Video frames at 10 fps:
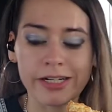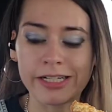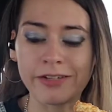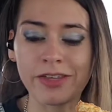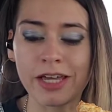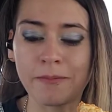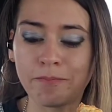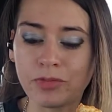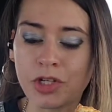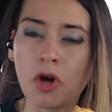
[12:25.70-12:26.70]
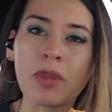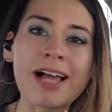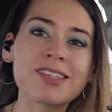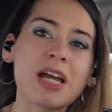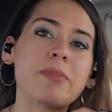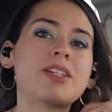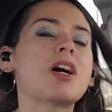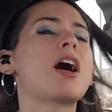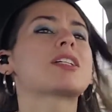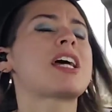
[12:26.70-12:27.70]
And then, you know, last time we
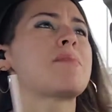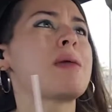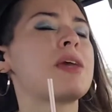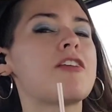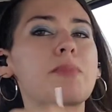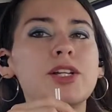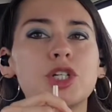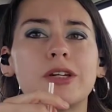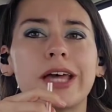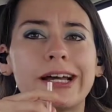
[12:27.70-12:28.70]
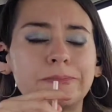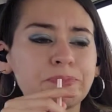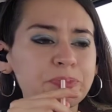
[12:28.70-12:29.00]
talked, I maybe have mentioned that